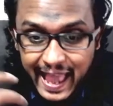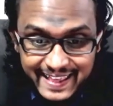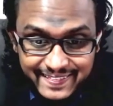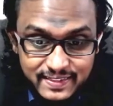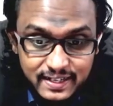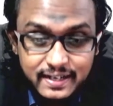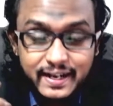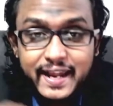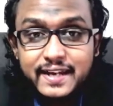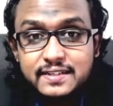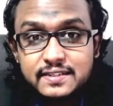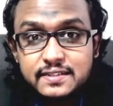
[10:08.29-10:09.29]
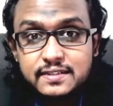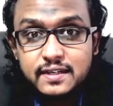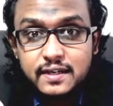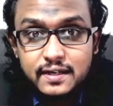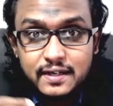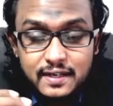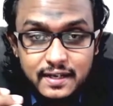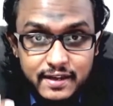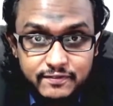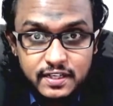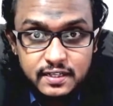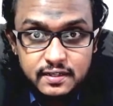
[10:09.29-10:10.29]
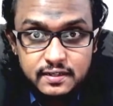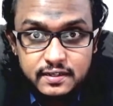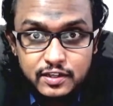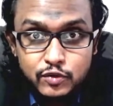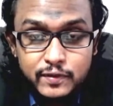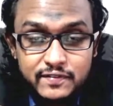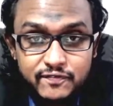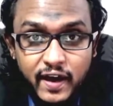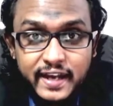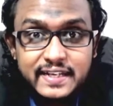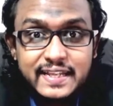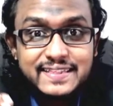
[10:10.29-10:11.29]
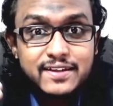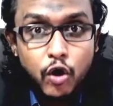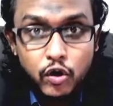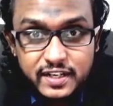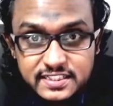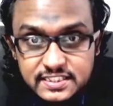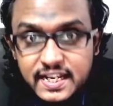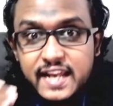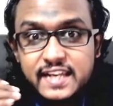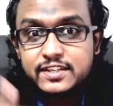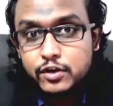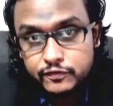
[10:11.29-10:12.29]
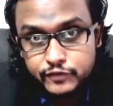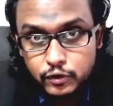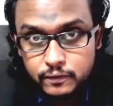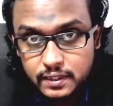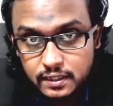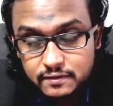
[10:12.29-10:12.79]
The greater level you will find in the originality of your work,